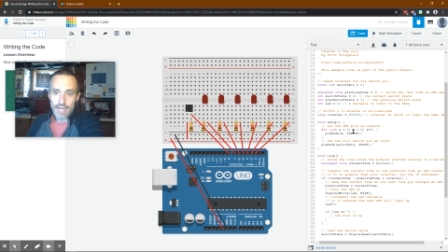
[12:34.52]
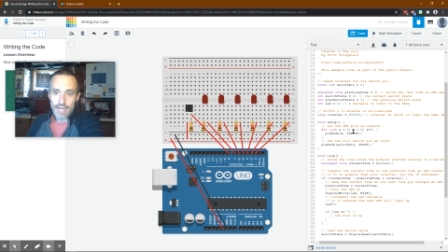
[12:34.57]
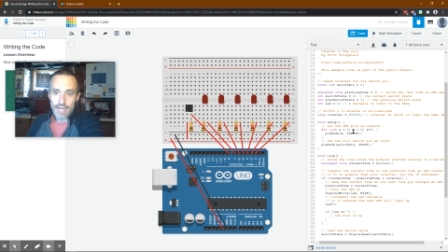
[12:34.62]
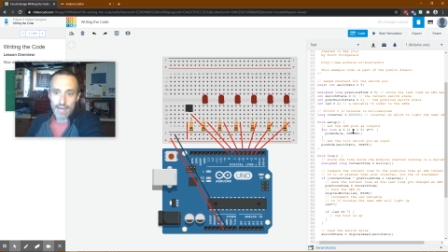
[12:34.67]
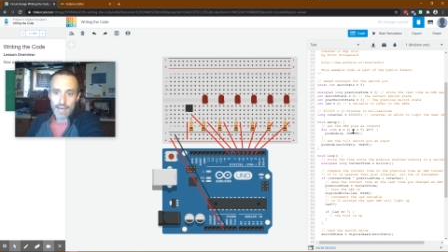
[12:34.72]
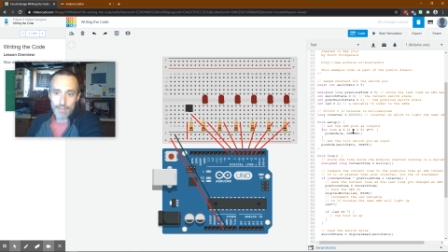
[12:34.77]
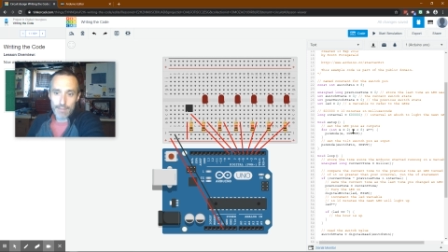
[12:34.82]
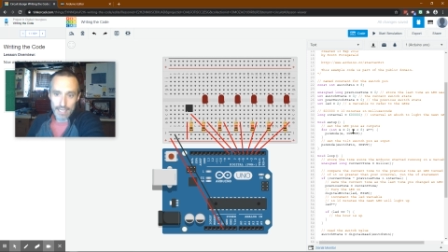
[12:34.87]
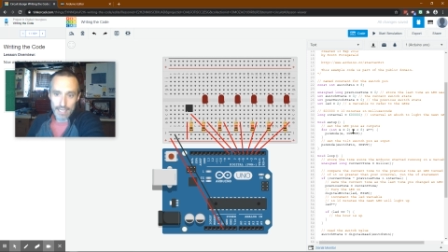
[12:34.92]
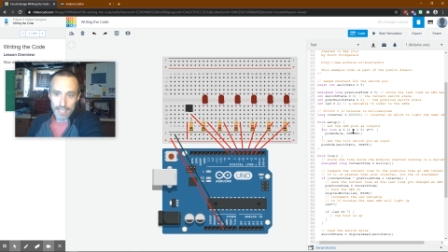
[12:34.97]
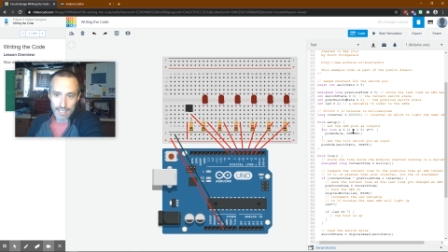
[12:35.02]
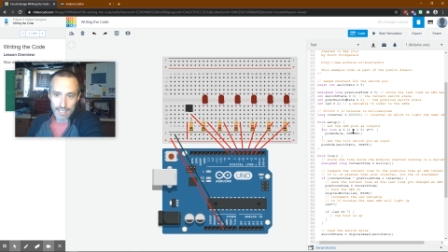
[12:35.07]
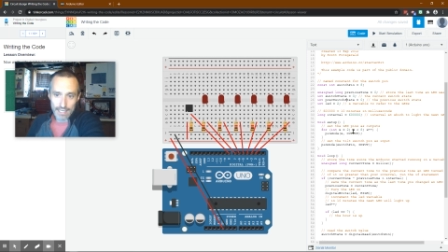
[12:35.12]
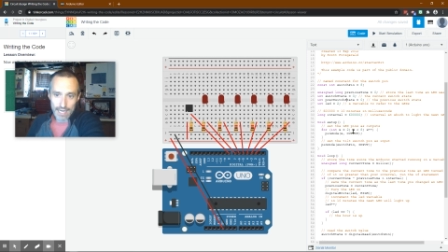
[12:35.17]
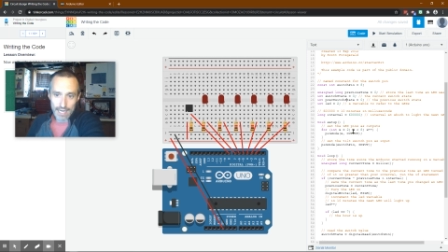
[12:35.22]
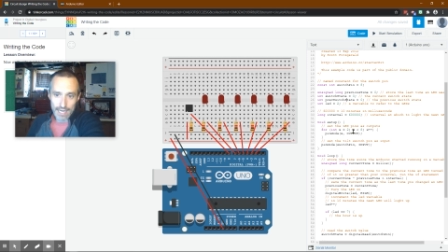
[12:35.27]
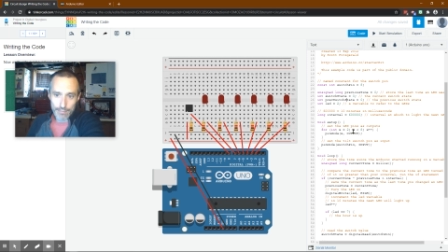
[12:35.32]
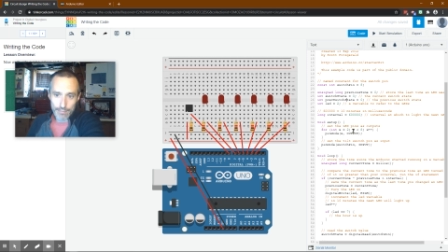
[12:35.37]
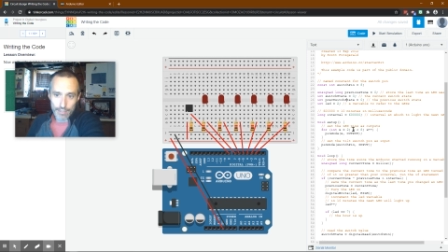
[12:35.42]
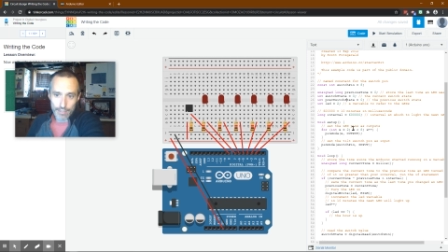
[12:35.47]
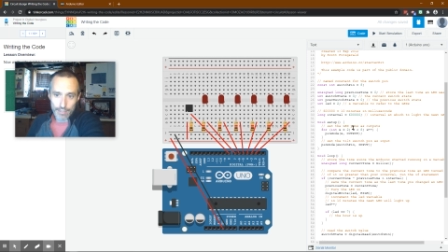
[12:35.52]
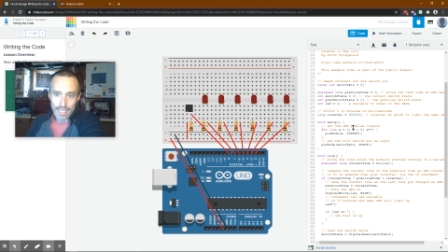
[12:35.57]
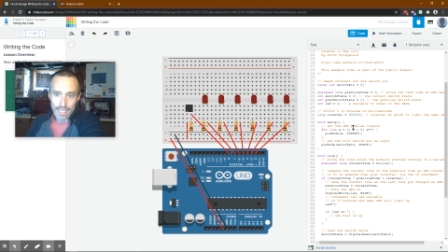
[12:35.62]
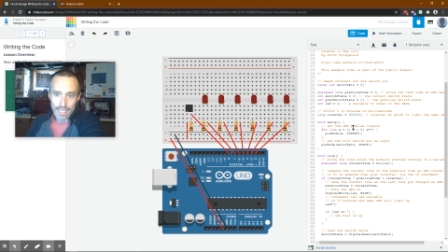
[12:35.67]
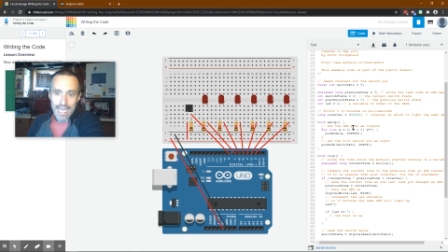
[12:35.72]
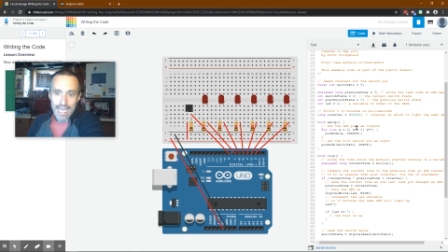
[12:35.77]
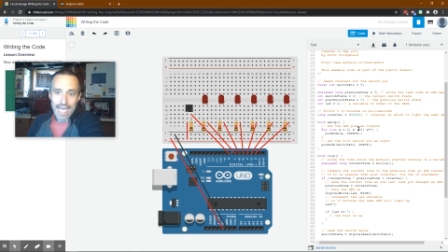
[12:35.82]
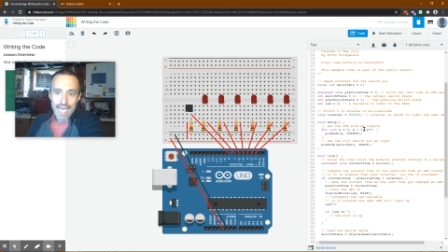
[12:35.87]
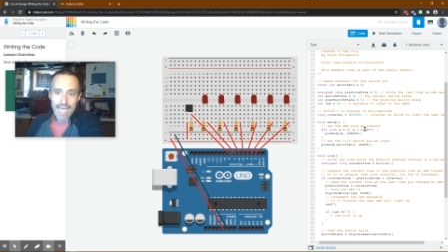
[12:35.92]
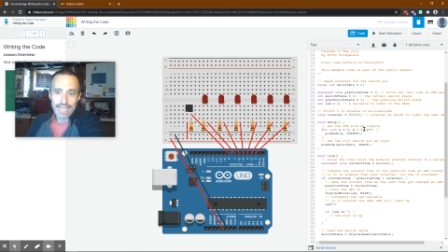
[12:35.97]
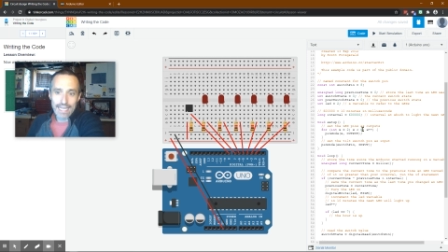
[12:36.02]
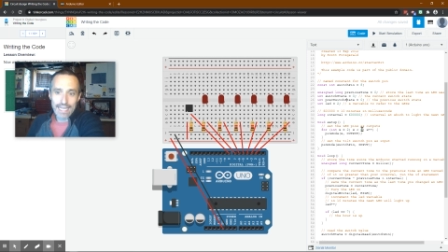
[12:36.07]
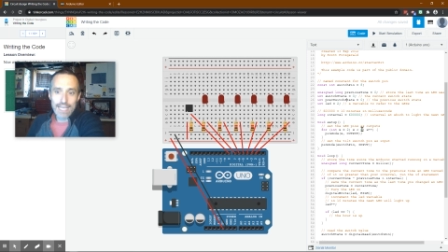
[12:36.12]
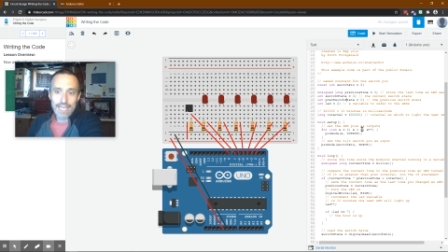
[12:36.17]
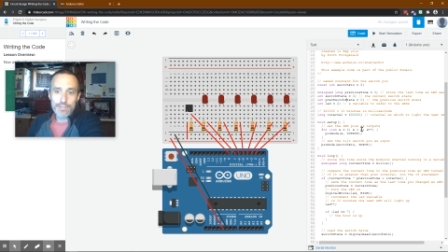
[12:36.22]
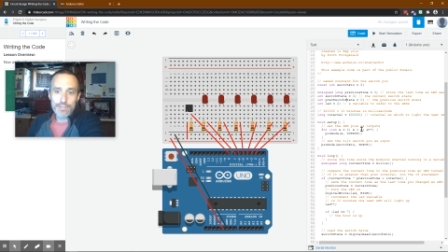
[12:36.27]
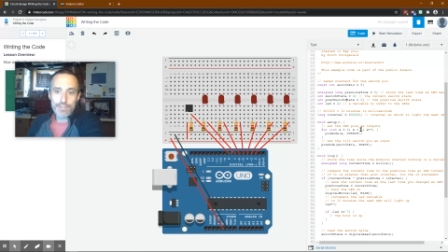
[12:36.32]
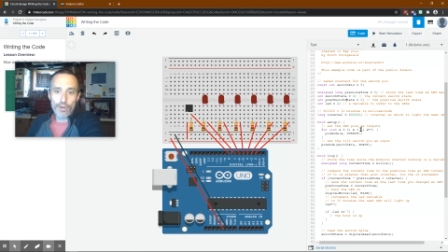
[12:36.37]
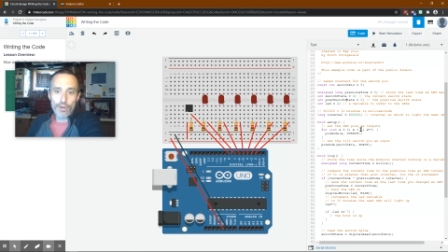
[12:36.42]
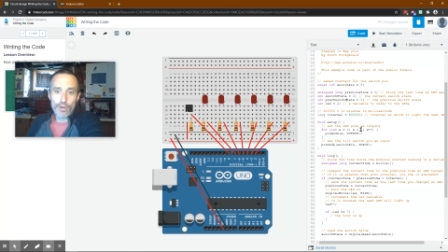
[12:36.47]
Make it an output. And it
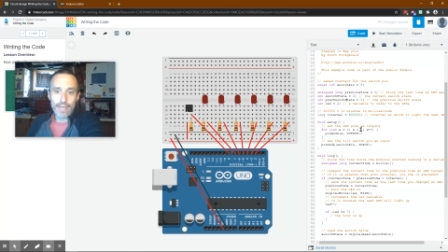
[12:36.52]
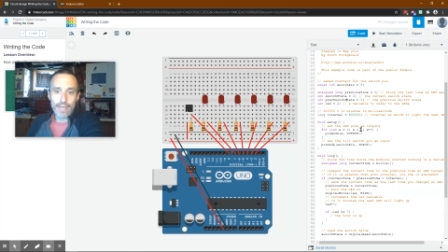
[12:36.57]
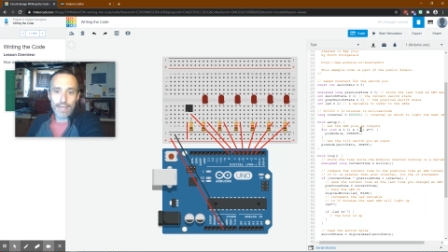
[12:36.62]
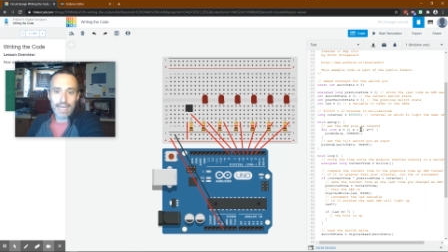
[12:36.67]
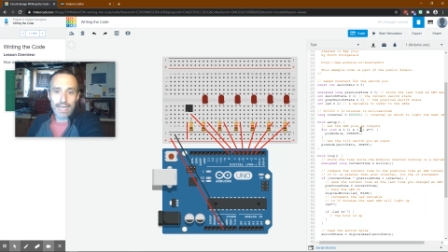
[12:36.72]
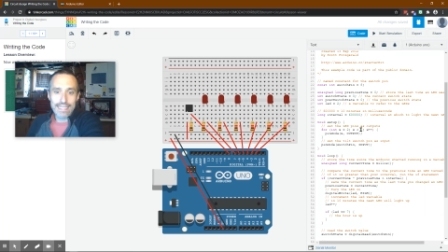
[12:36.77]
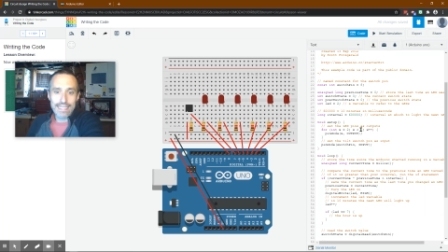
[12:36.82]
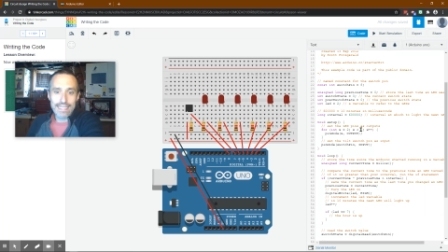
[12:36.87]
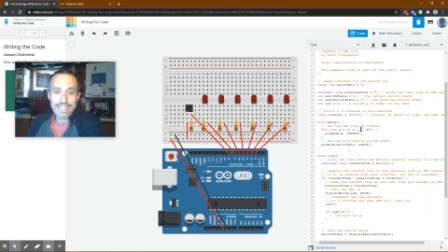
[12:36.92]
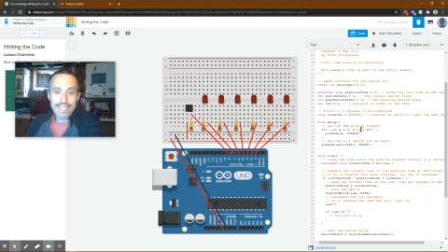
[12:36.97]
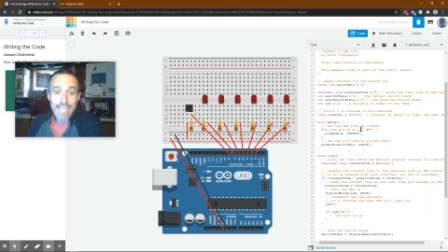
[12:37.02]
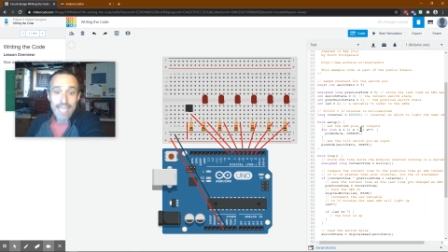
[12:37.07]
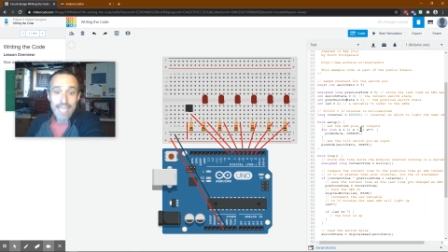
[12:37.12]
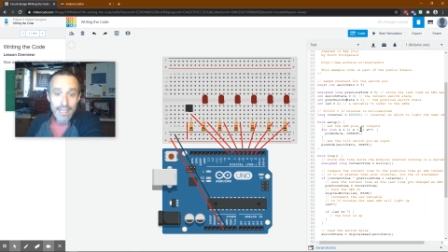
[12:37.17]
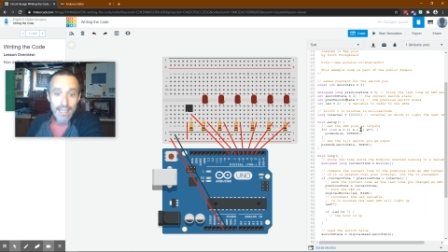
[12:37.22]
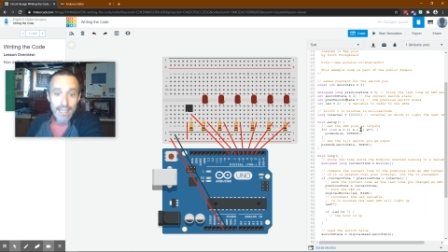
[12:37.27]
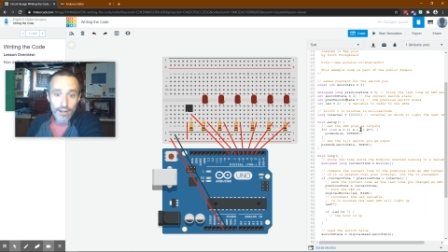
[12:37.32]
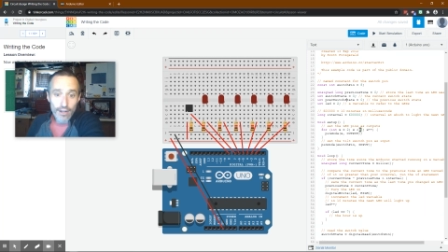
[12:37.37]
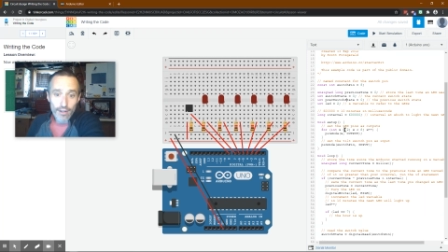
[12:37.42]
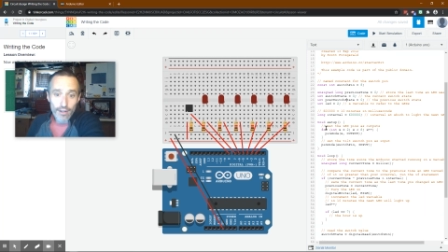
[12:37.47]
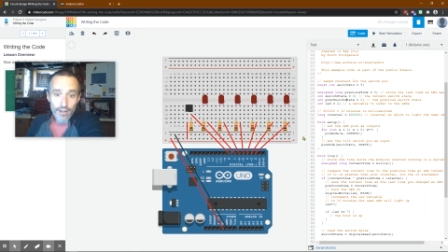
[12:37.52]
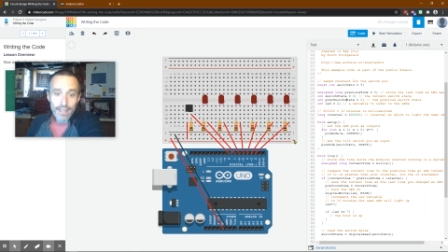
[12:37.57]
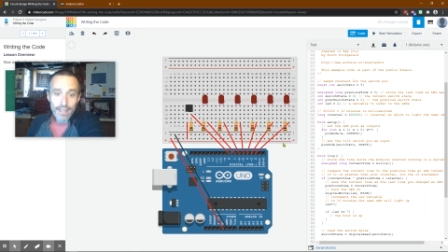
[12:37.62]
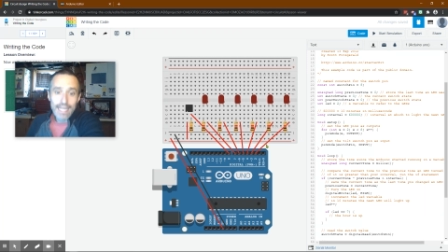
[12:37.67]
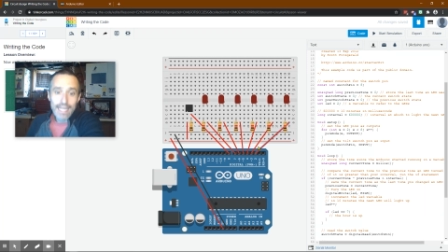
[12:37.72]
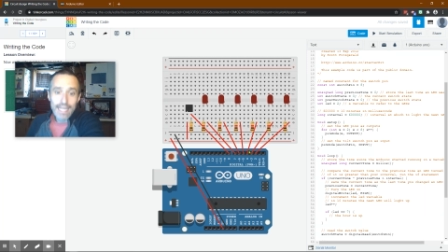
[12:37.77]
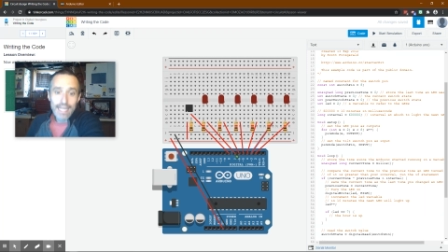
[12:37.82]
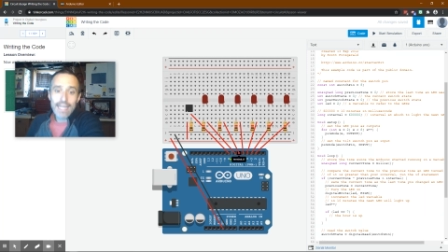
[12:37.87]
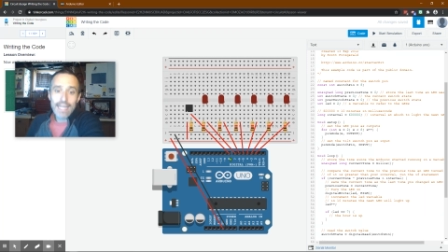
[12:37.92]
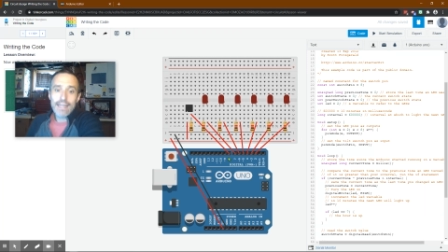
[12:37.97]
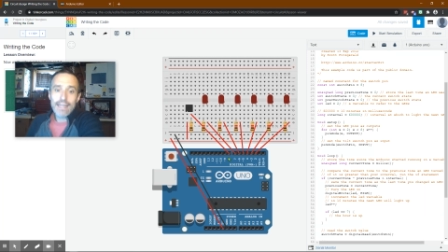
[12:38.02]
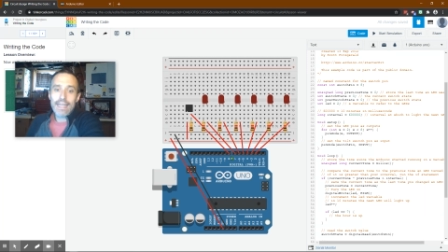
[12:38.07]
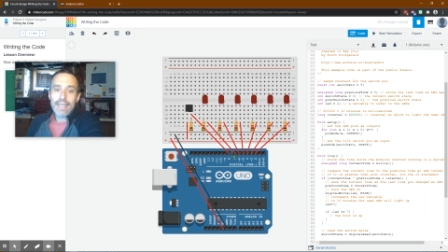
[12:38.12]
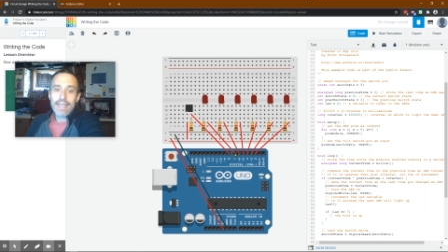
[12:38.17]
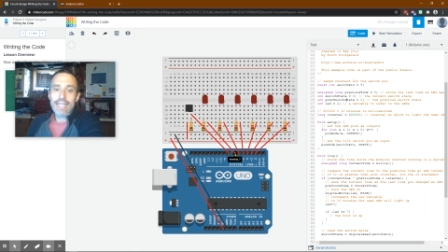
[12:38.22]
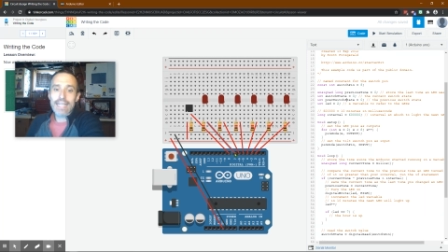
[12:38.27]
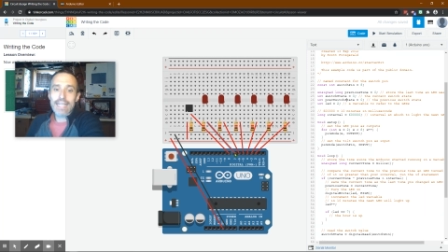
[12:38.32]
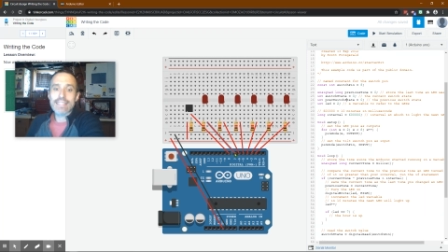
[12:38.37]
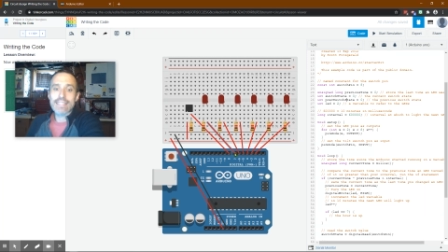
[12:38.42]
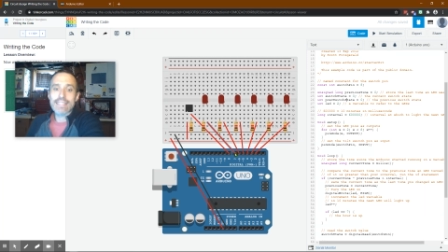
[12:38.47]
keeps going until
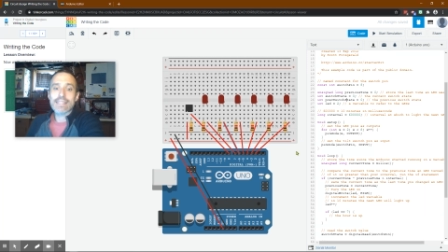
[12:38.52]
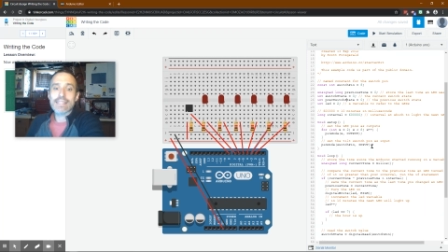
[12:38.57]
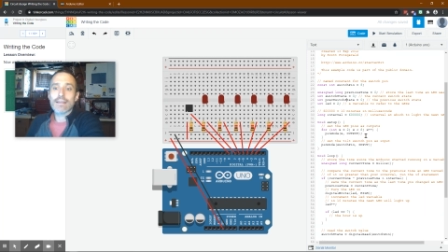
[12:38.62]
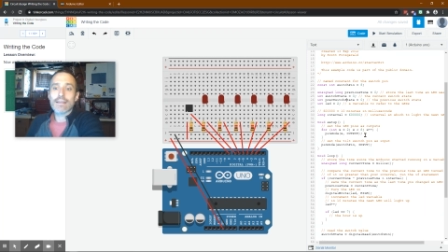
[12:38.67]
it's